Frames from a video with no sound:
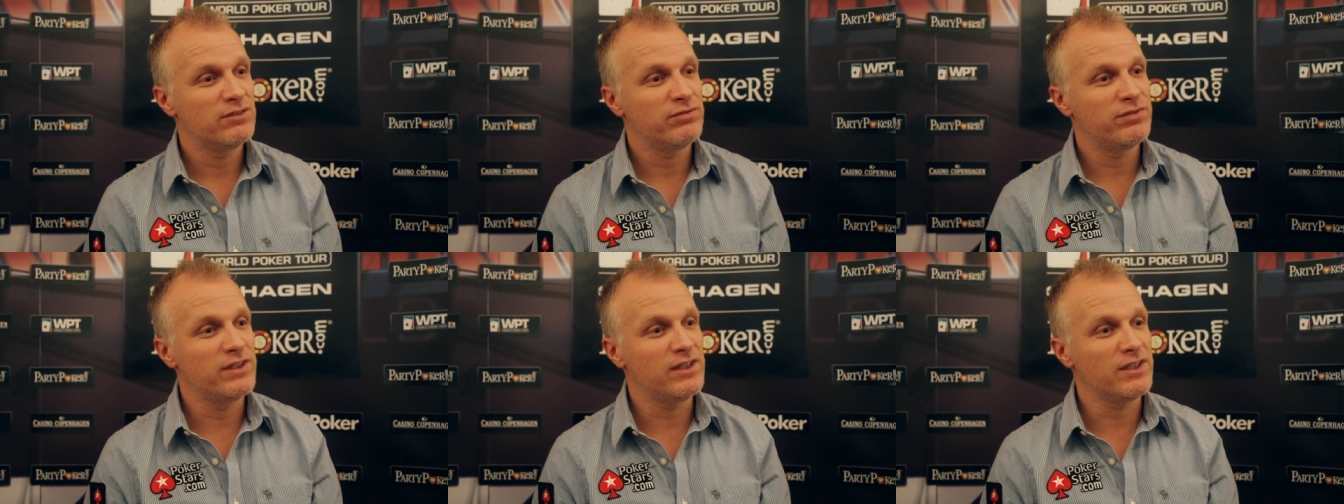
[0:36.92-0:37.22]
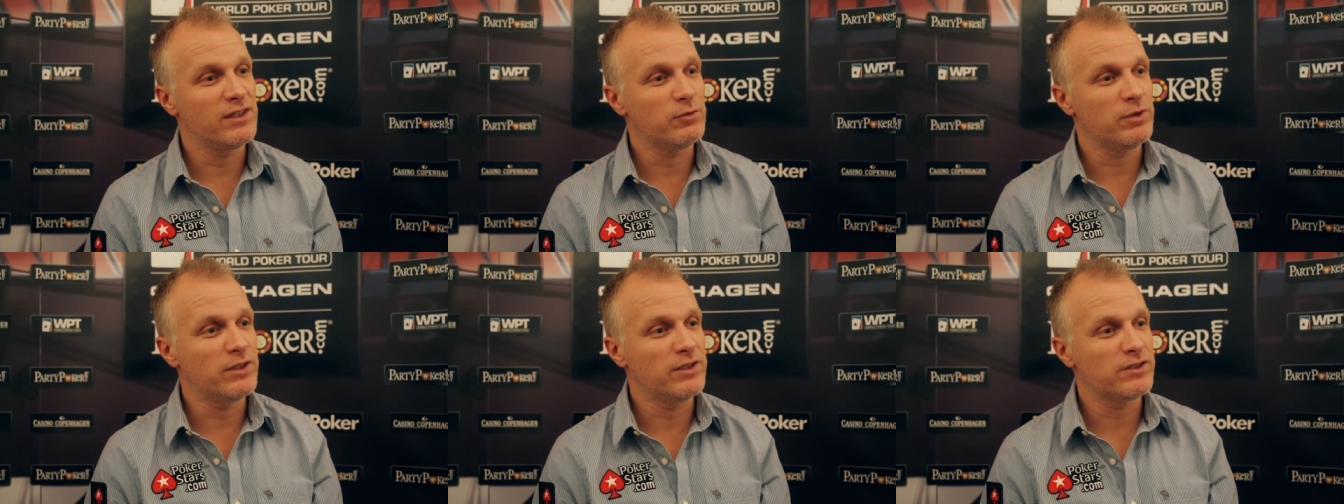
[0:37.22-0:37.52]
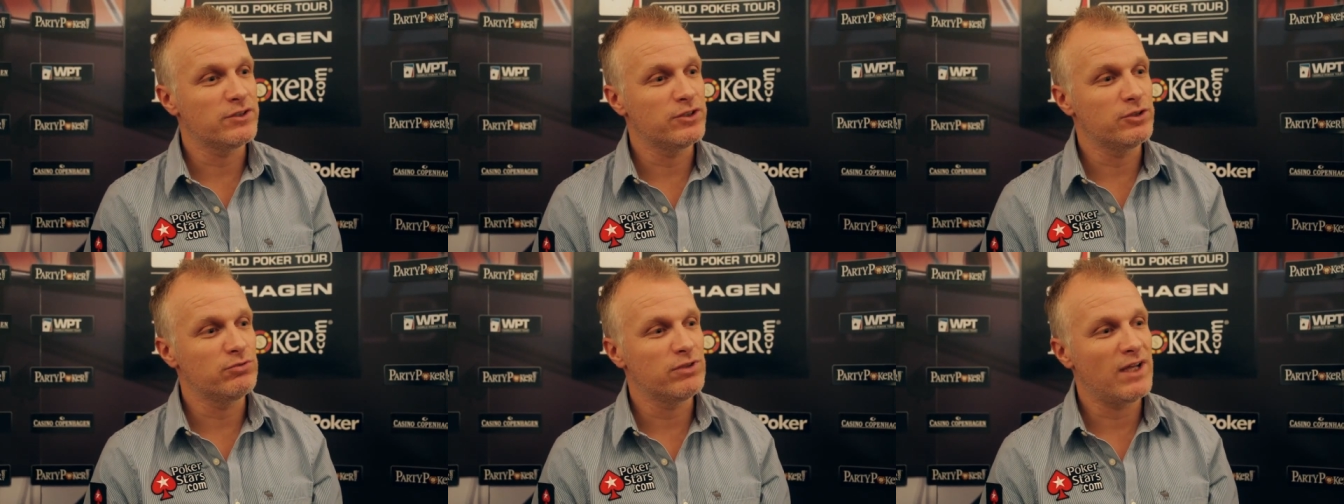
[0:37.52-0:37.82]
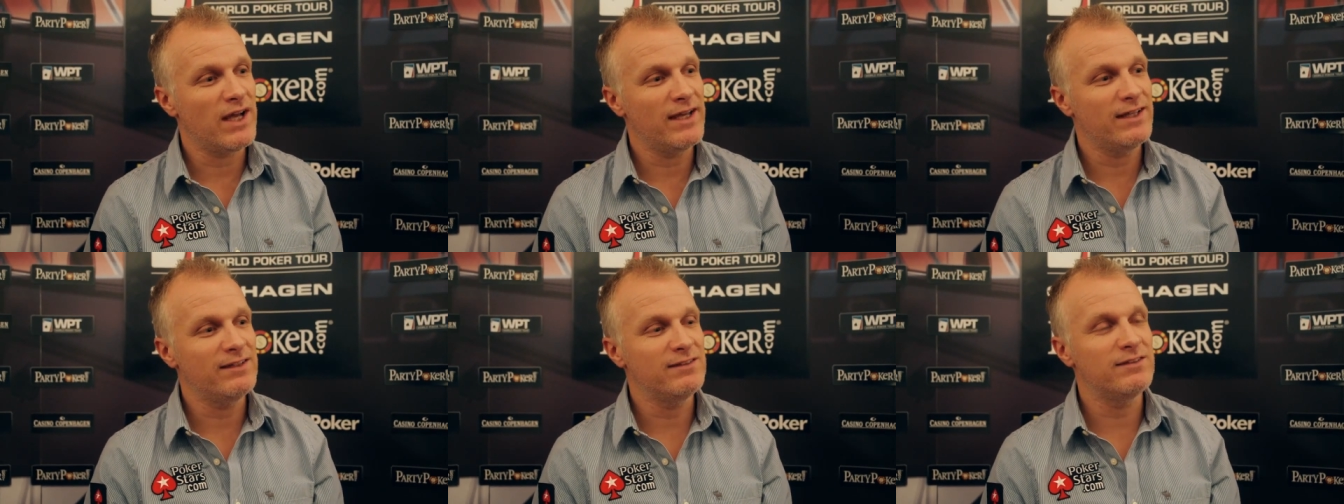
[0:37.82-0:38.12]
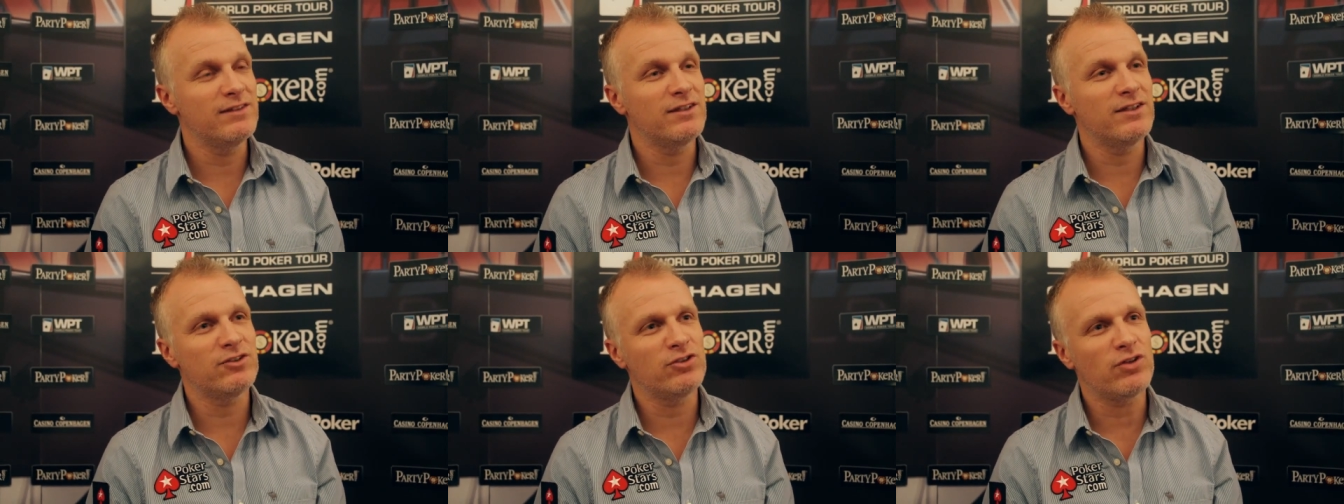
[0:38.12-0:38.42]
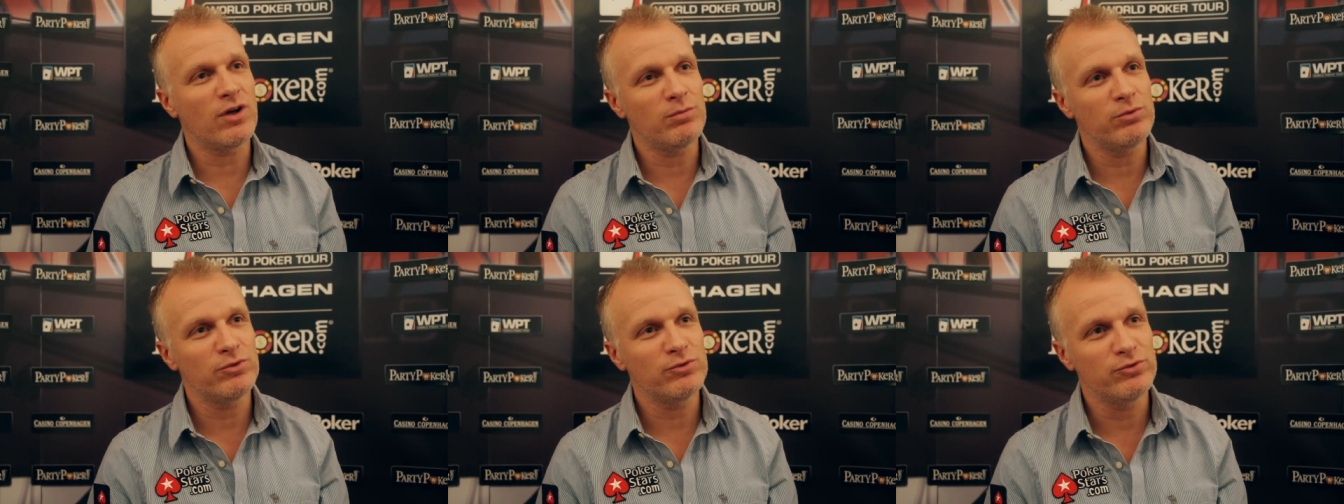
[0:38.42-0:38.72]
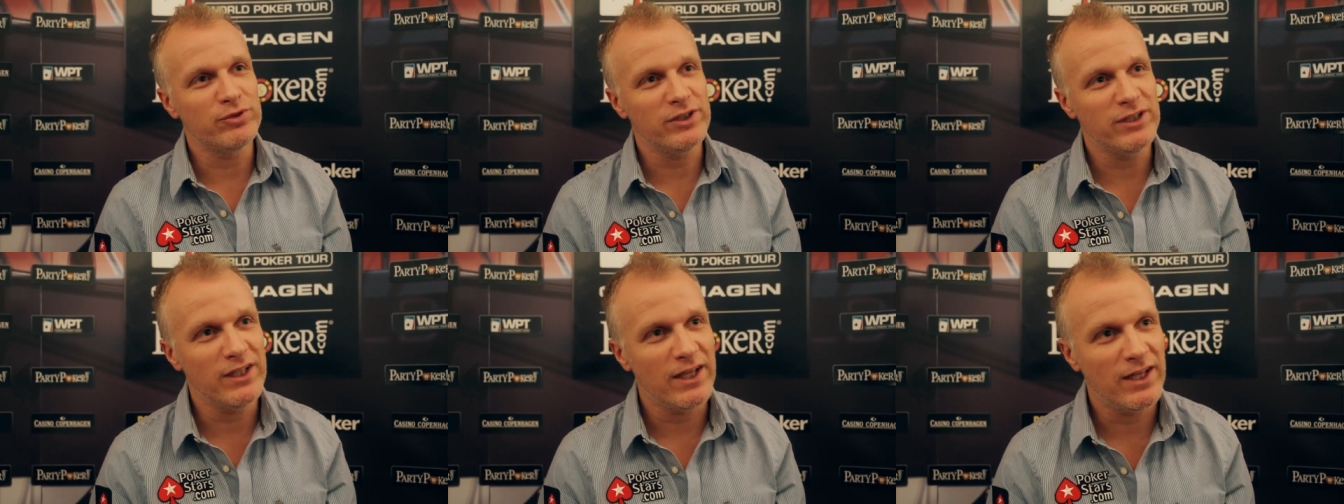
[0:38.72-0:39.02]
feeling whether you like the double
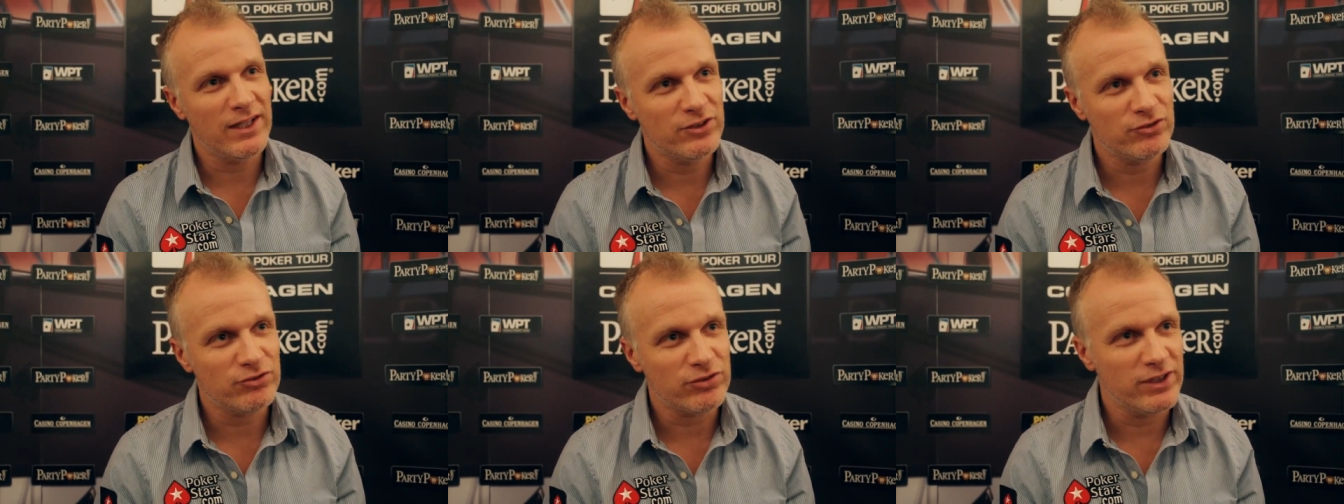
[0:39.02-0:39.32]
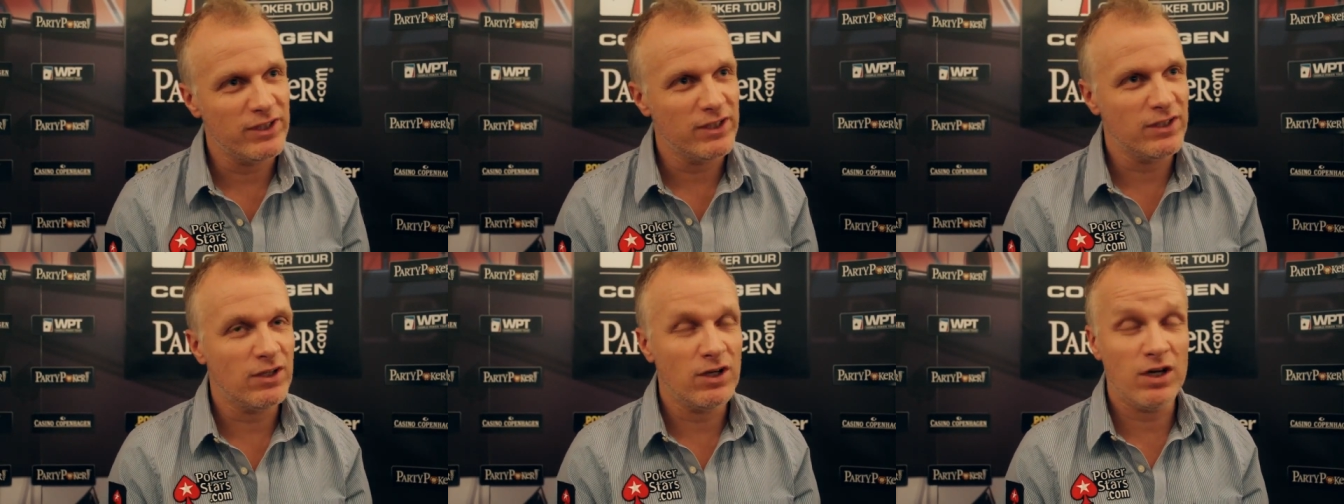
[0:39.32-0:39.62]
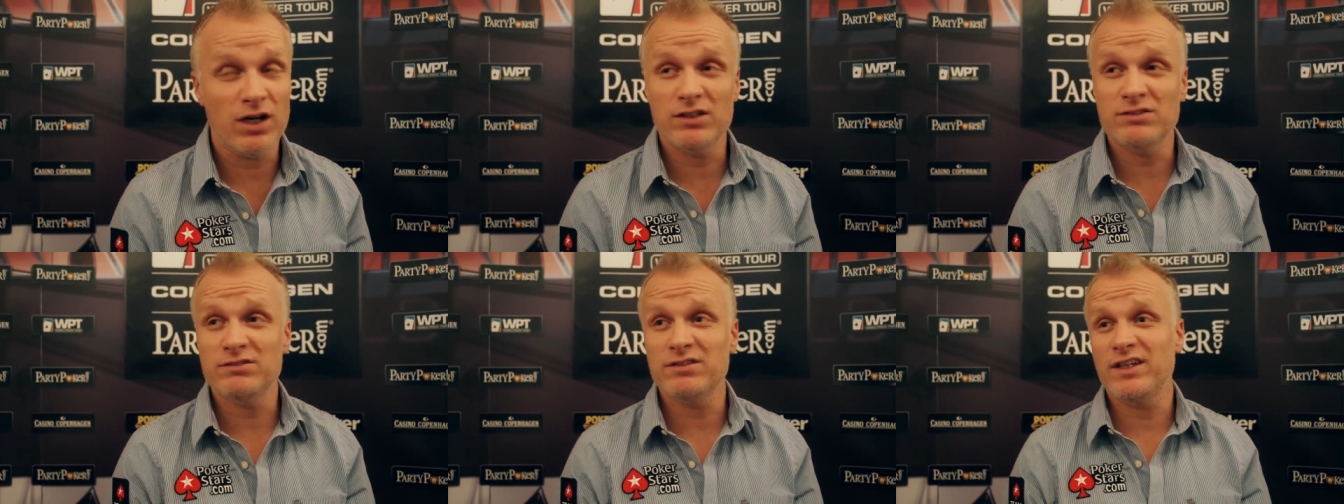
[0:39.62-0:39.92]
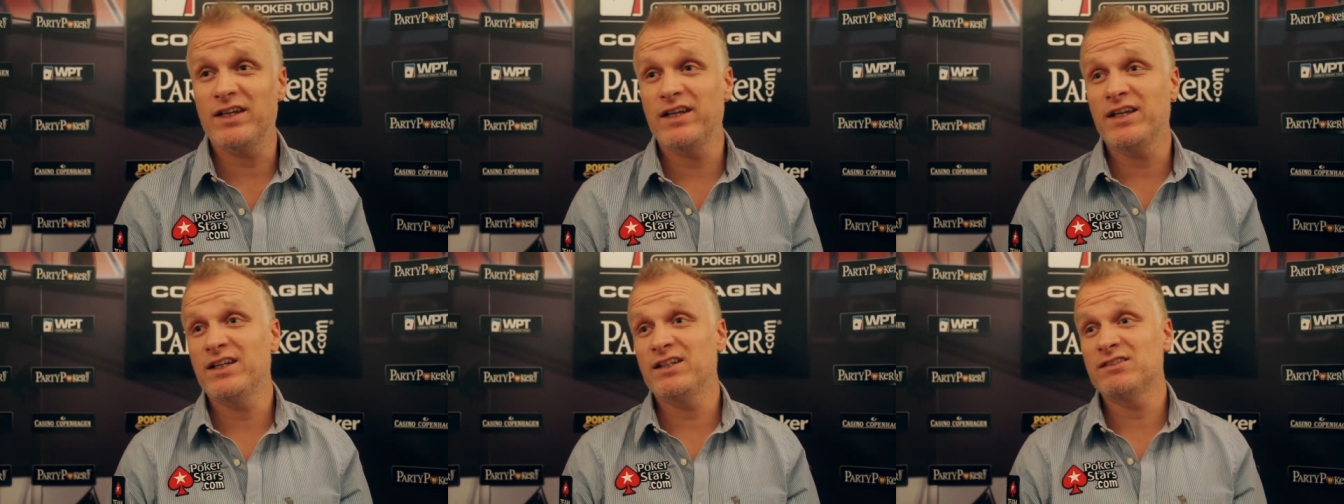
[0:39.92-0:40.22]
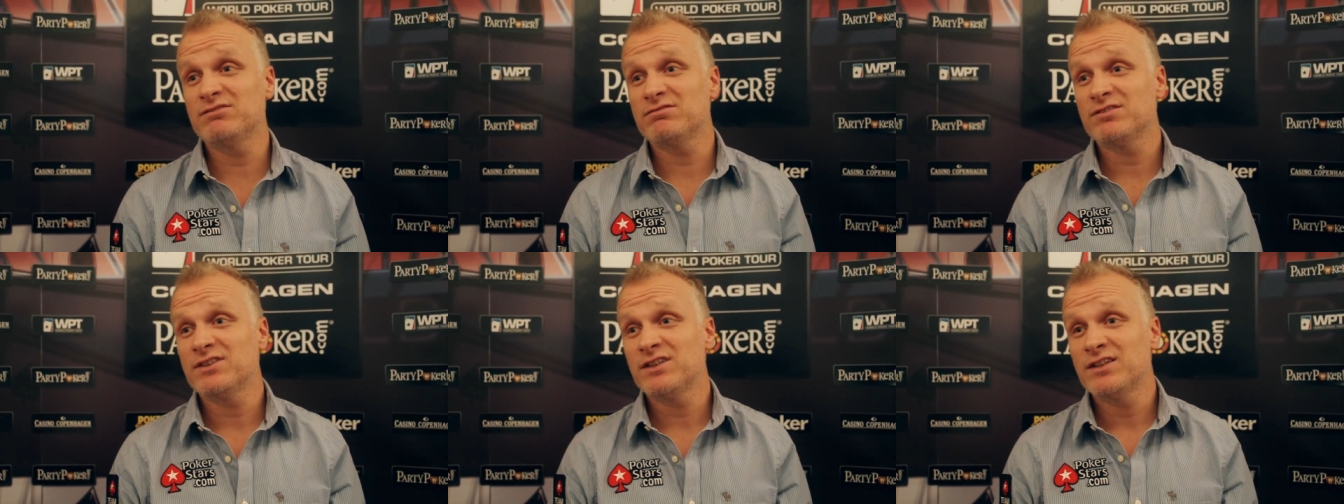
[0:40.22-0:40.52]
re-entry or not, and